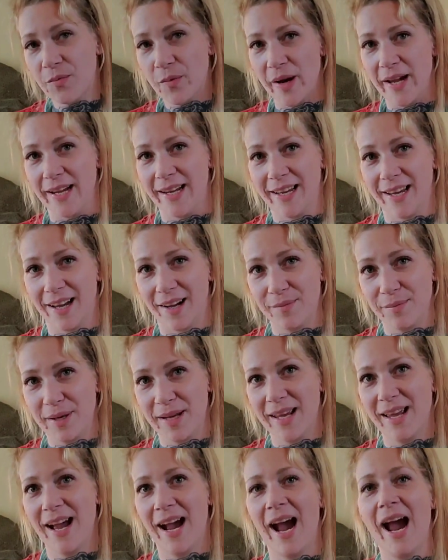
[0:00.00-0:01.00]
wake up,
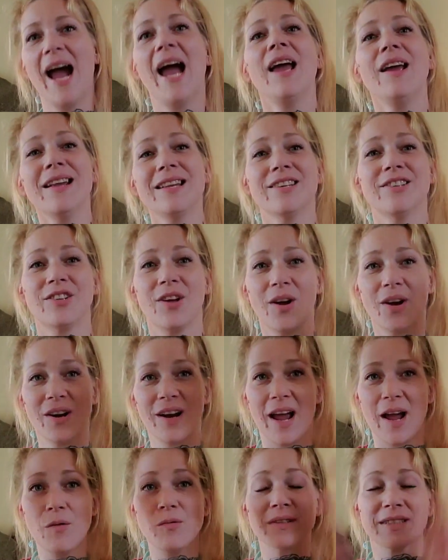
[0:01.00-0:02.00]
I
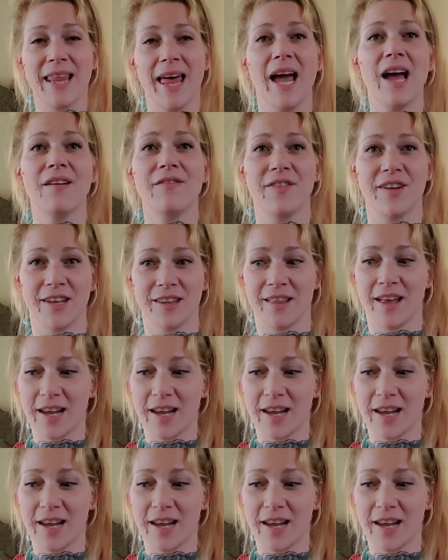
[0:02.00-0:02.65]
was laughing,